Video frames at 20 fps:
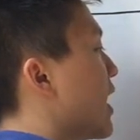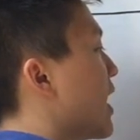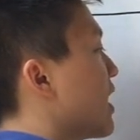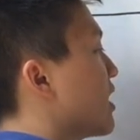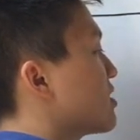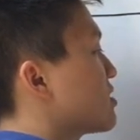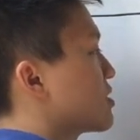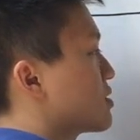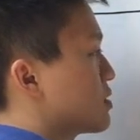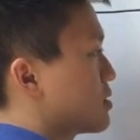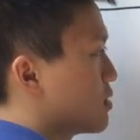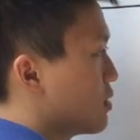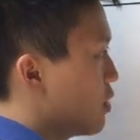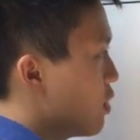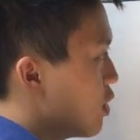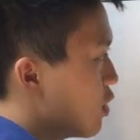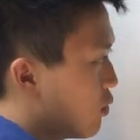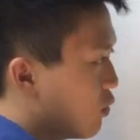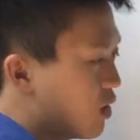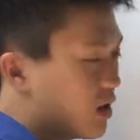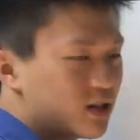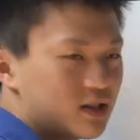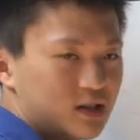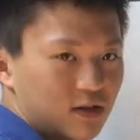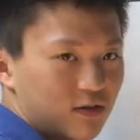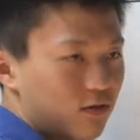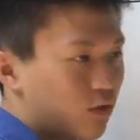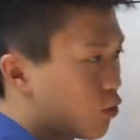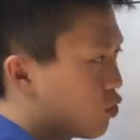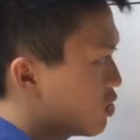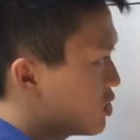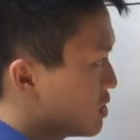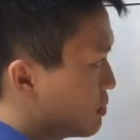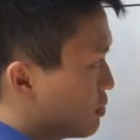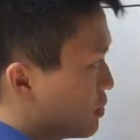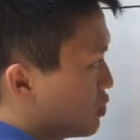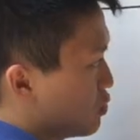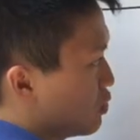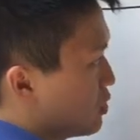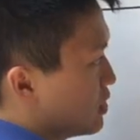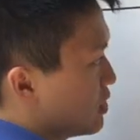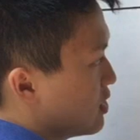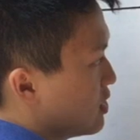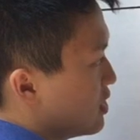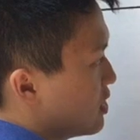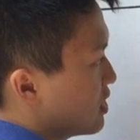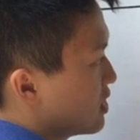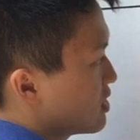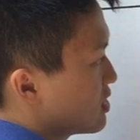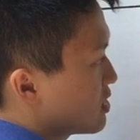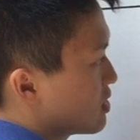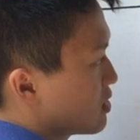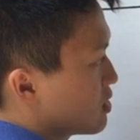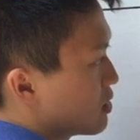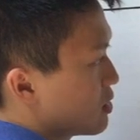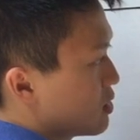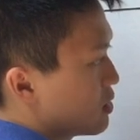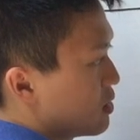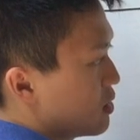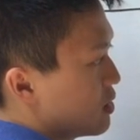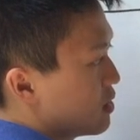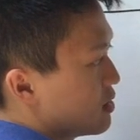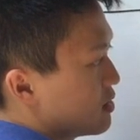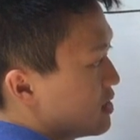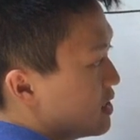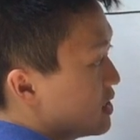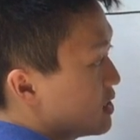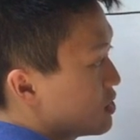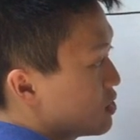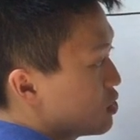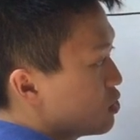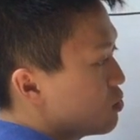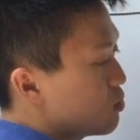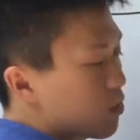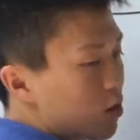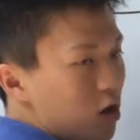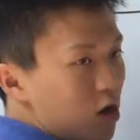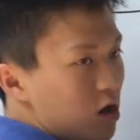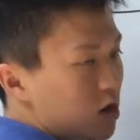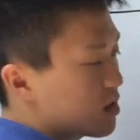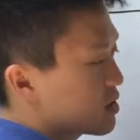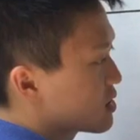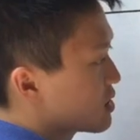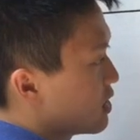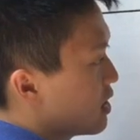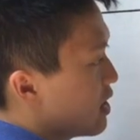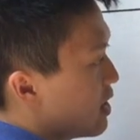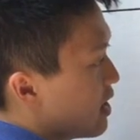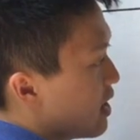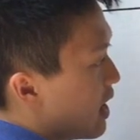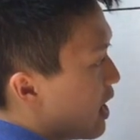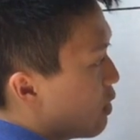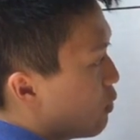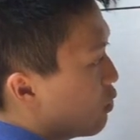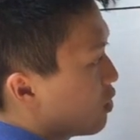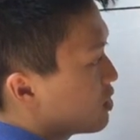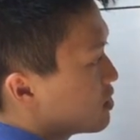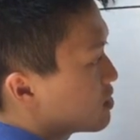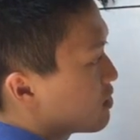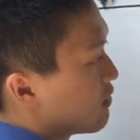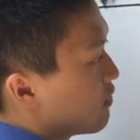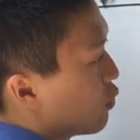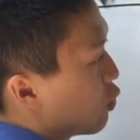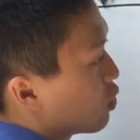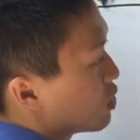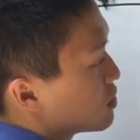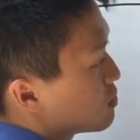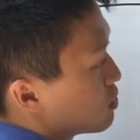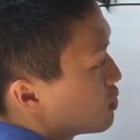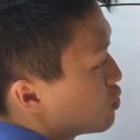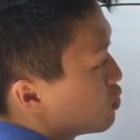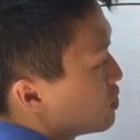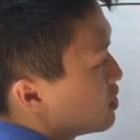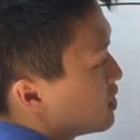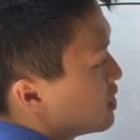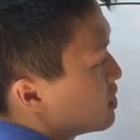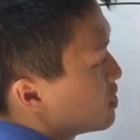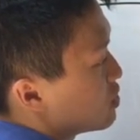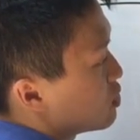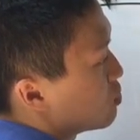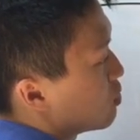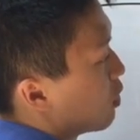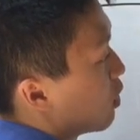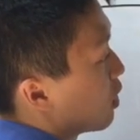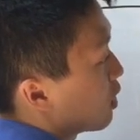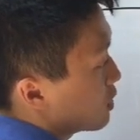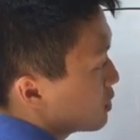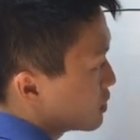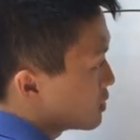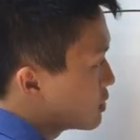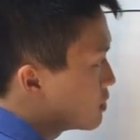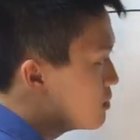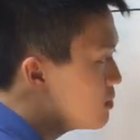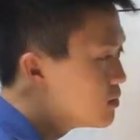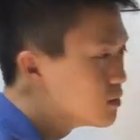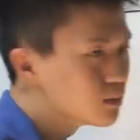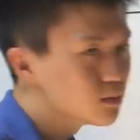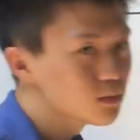asks, what is the force between these two blocks, and what is the force between these two blocks?